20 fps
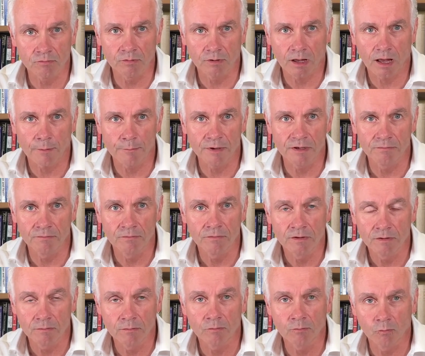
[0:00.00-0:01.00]
I mean,
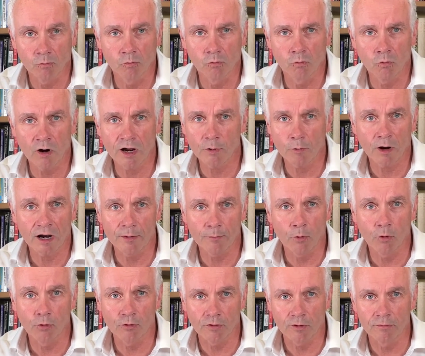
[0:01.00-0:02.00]
way
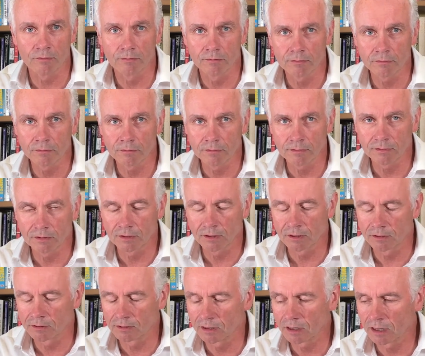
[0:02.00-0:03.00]
more than
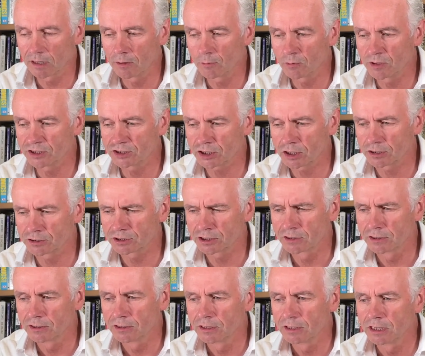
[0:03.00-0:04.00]
we charge.
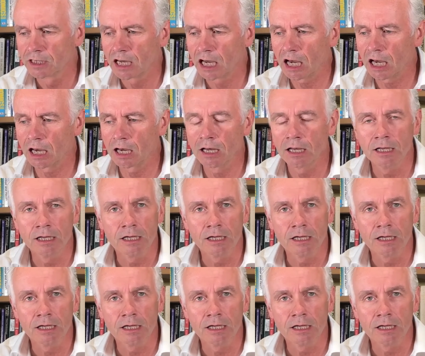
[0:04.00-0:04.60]
And